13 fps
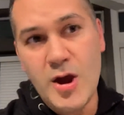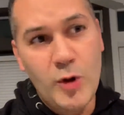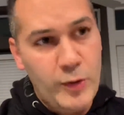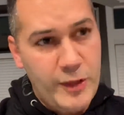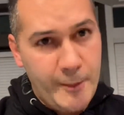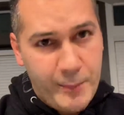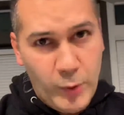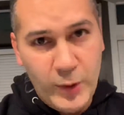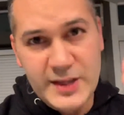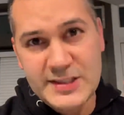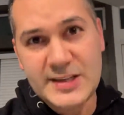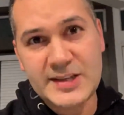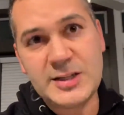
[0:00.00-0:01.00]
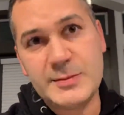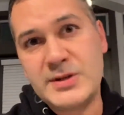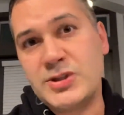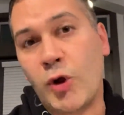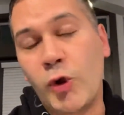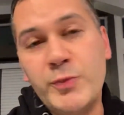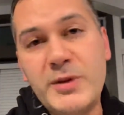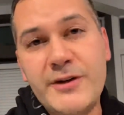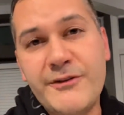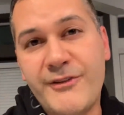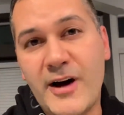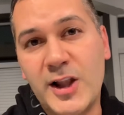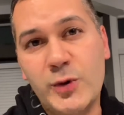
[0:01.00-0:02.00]
with a point system and told me to
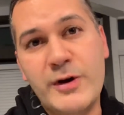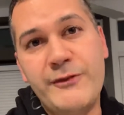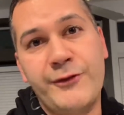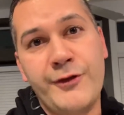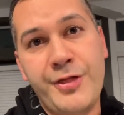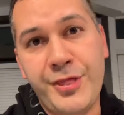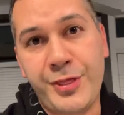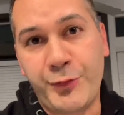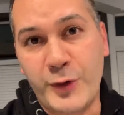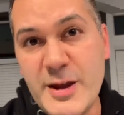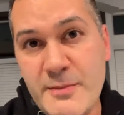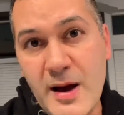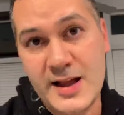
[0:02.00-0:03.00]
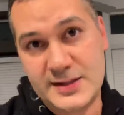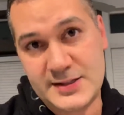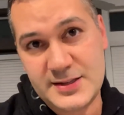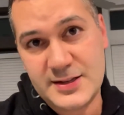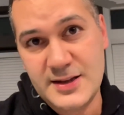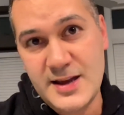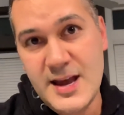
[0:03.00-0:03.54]
follow it for 3 months.